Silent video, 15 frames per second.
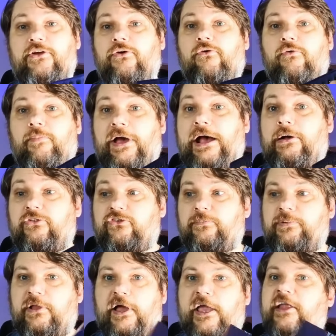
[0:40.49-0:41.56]
cool power
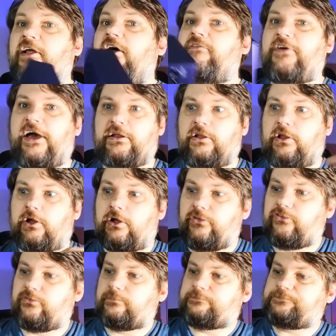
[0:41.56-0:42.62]
supply, and I've had a lot.